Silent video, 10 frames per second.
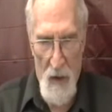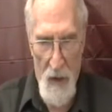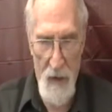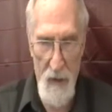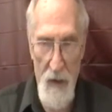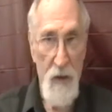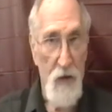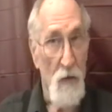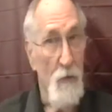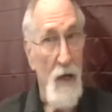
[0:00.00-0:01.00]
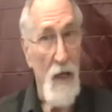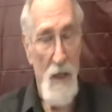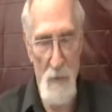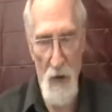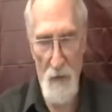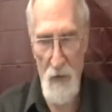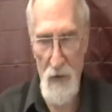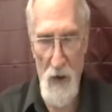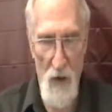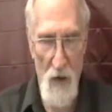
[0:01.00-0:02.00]
And it's a really beautiful
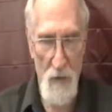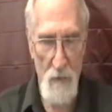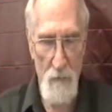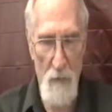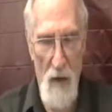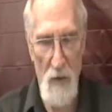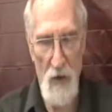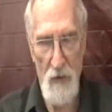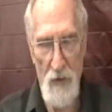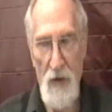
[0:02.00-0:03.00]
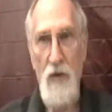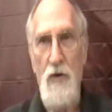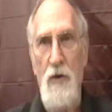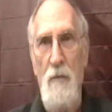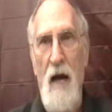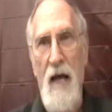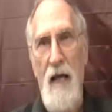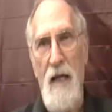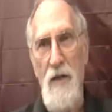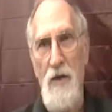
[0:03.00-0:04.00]
song. My mother's sister, my
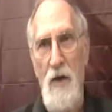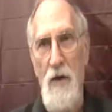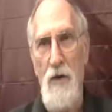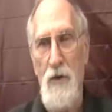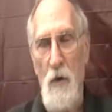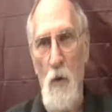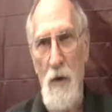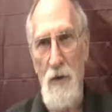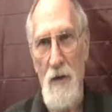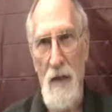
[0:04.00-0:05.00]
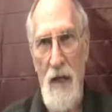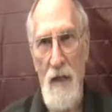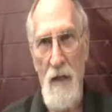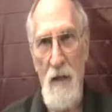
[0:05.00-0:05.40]
Aunt Eska, used to whistle that,